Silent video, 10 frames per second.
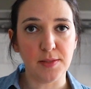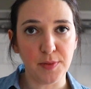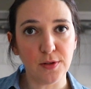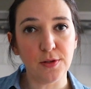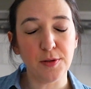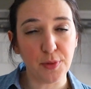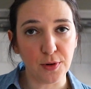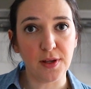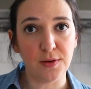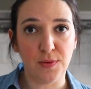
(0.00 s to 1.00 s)
Typical
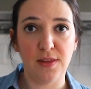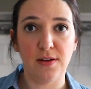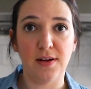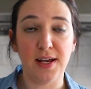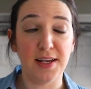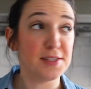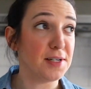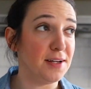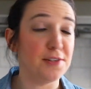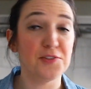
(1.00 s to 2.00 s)
Portland weather, it has
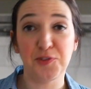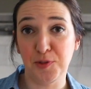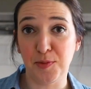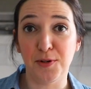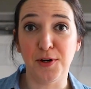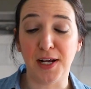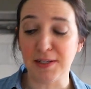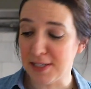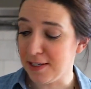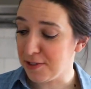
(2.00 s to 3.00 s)
gotten super dark
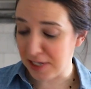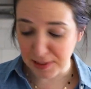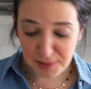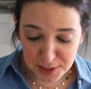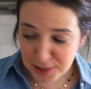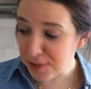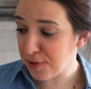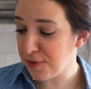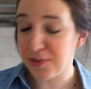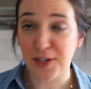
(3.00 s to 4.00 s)
outside. So I'm going to show you
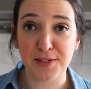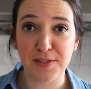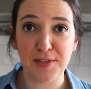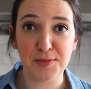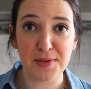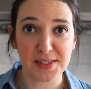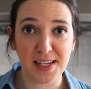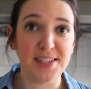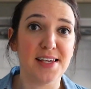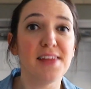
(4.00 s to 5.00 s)
the finals of these
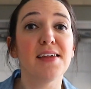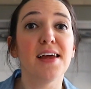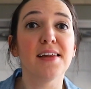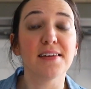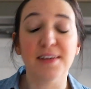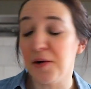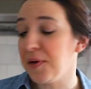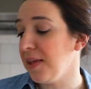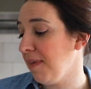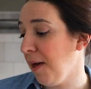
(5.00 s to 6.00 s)
biscuits and then go
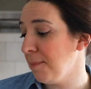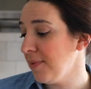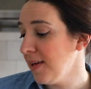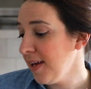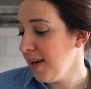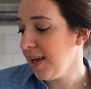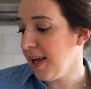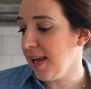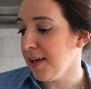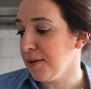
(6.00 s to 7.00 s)
eat them
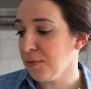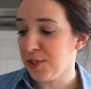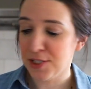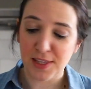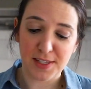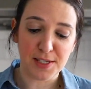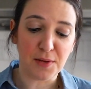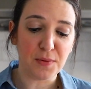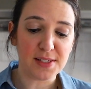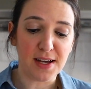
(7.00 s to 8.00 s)
and wish that the
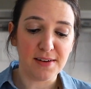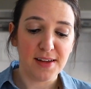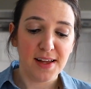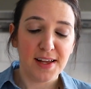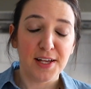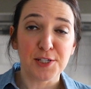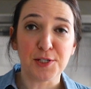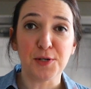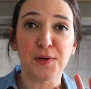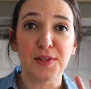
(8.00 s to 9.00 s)
sun was out.
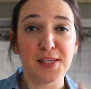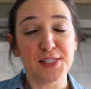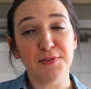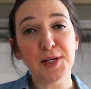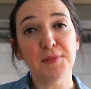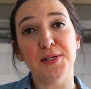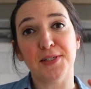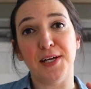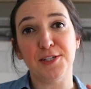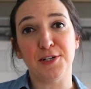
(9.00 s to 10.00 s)
So these vegan
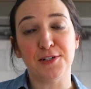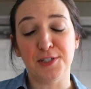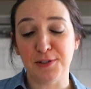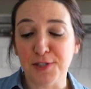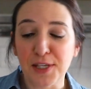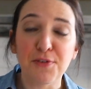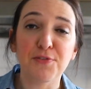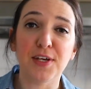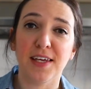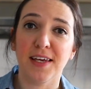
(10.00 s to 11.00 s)
biscuits are seriously the
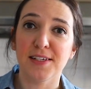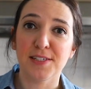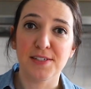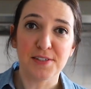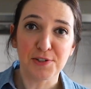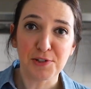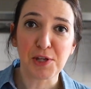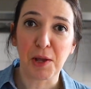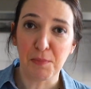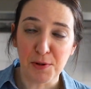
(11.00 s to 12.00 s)
flakiest, just
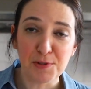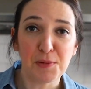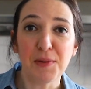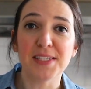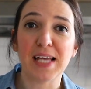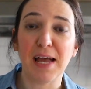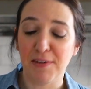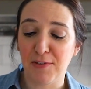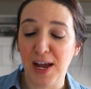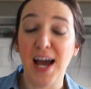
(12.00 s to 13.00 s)
like most amazing I've
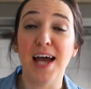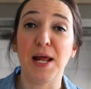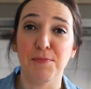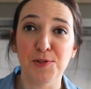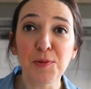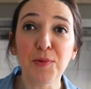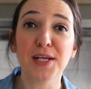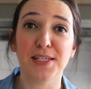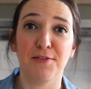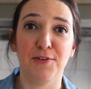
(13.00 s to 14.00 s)
ever had. I'm super
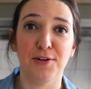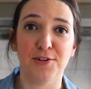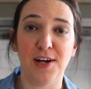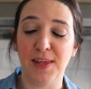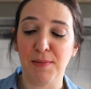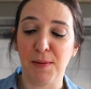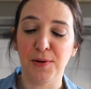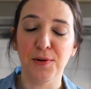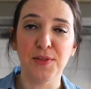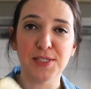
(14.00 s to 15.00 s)
excited for you to try them. I'm going
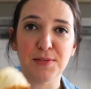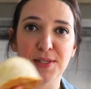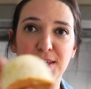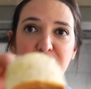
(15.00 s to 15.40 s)
to hold this up to the